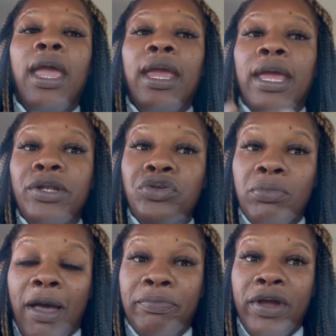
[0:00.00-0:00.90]
and do
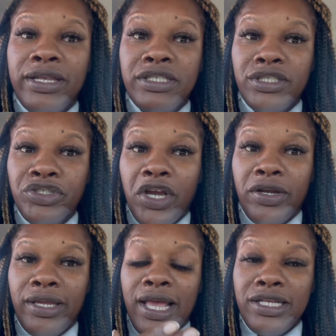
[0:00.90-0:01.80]
my pregnancy
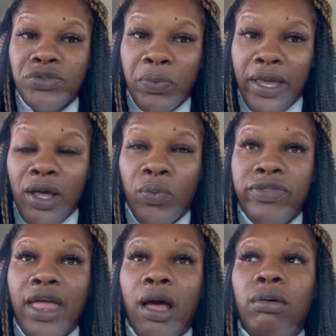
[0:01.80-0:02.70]
journey as well,
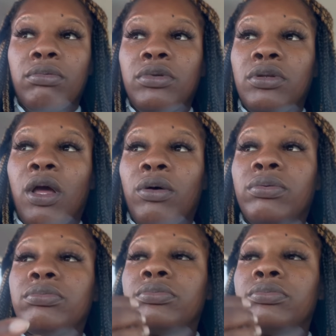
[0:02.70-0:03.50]
without, you know,